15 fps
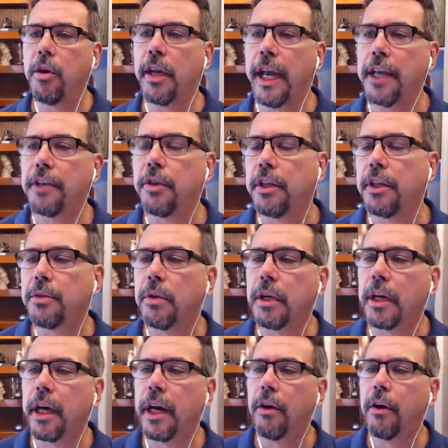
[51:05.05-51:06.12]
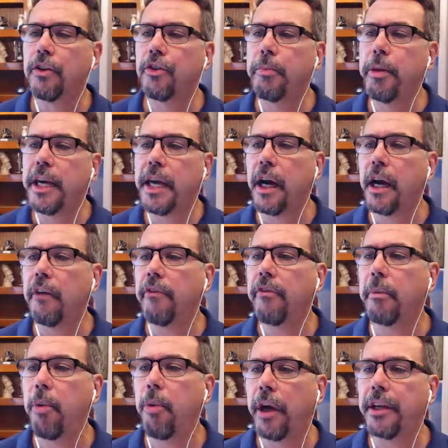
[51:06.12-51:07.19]
answer this one, Carol. Speaking of the
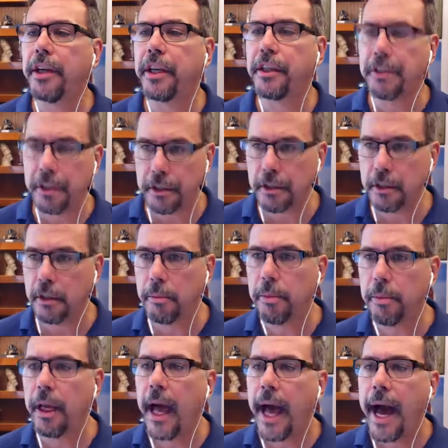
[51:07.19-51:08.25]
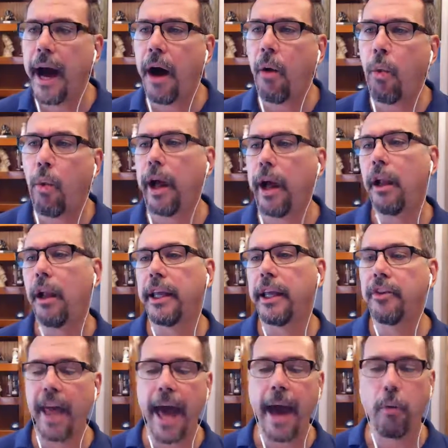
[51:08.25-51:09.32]
pointing system, how well is
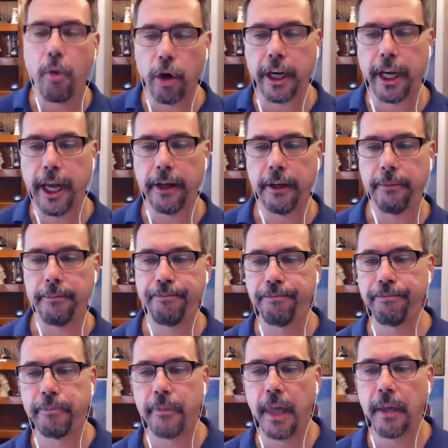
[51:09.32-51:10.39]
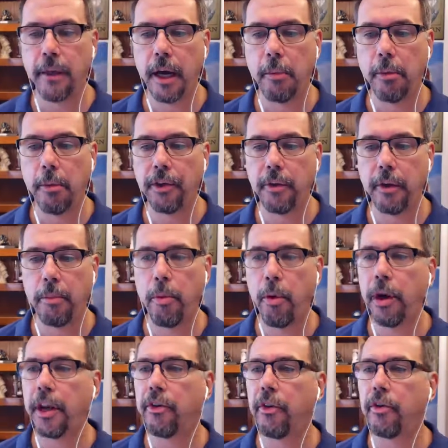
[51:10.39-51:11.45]
that working? The
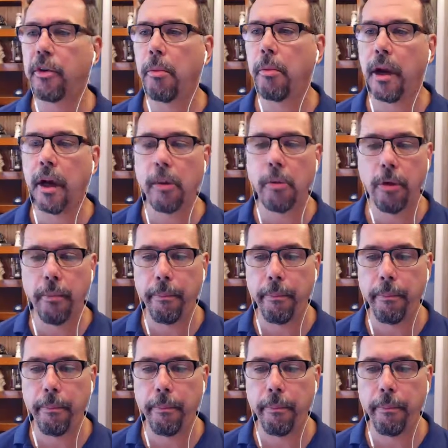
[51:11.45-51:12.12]
pointing system on Hubble.